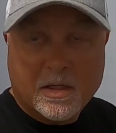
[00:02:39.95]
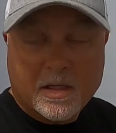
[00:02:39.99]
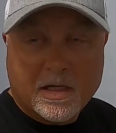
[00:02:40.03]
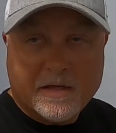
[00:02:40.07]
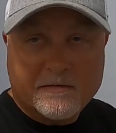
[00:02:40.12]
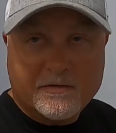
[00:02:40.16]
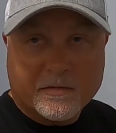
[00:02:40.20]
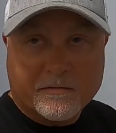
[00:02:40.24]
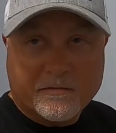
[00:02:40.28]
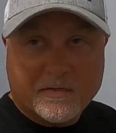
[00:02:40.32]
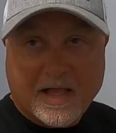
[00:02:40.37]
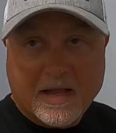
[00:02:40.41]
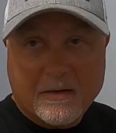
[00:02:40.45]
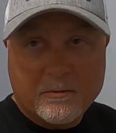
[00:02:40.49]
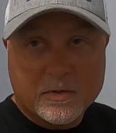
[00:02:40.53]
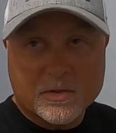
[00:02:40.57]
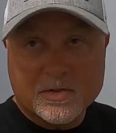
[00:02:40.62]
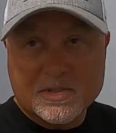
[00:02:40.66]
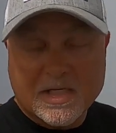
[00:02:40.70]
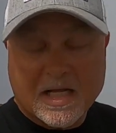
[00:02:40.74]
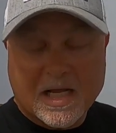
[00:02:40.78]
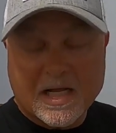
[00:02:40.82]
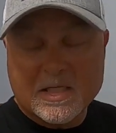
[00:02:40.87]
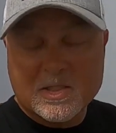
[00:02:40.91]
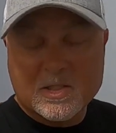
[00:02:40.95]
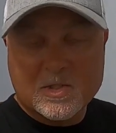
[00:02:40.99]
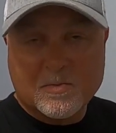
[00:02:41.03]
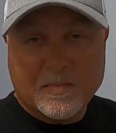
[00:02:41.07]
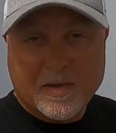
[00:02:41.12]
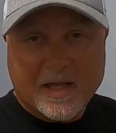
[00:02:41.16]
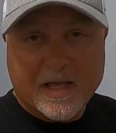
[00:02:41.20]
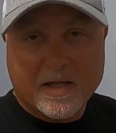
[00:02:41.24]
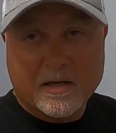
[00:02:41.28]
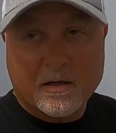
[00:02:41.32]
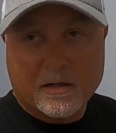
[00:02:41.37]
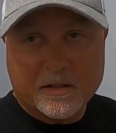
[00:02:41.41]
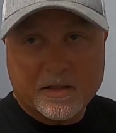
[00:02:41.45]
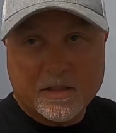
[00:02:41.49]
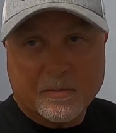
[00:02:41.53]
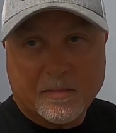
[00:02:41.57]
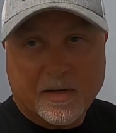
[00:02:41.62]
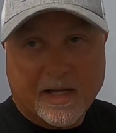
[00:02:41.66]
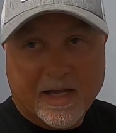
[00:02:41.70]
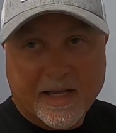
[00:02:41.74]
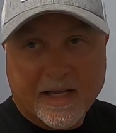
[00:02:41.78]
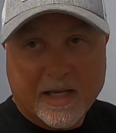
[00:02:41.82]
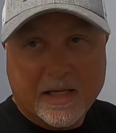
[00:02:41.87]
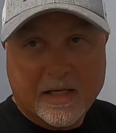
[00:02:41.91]
If your flywheel's not in spec on your
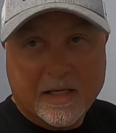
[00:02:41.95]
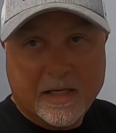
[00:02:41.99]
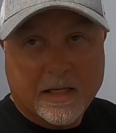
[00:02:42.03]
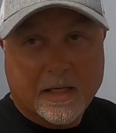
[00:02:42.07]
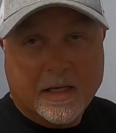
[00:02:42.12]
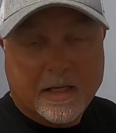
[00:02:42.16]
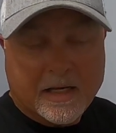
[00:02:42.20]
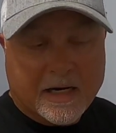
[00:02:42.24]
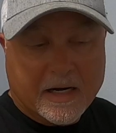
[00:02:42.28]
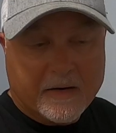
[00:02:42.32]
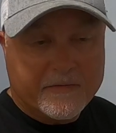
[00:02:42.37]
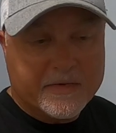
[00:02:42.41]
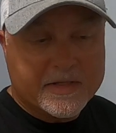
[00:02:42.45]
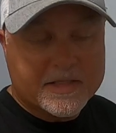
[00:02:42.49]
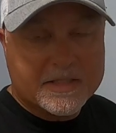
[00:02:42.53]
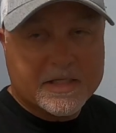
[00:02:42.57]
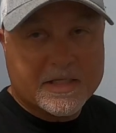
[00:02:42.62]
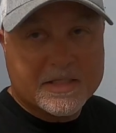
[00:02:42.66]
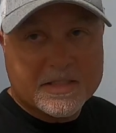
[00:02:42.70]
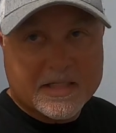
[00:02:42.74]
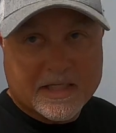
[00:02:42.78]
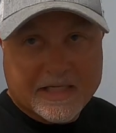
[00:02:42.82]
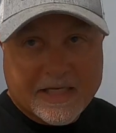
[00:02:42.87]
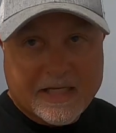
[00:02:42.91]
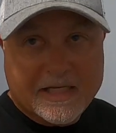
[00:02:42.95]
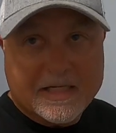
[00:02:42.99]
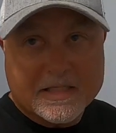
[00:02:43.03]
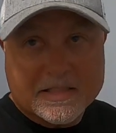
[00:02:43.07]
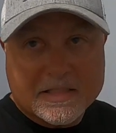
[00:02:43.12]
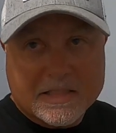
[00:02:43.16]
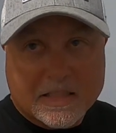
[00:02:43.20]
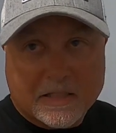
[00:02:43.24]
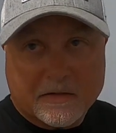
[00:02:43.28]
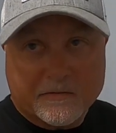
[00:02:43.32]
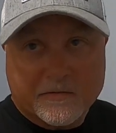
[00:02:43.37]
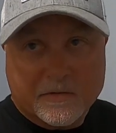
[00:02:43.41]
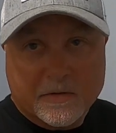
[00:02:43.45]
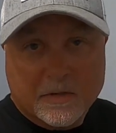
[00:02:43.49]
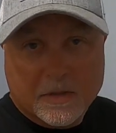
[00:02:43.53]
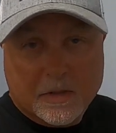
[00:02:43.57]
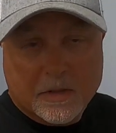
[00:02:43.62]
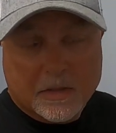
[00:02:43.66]
bike, everything is going to eat itself.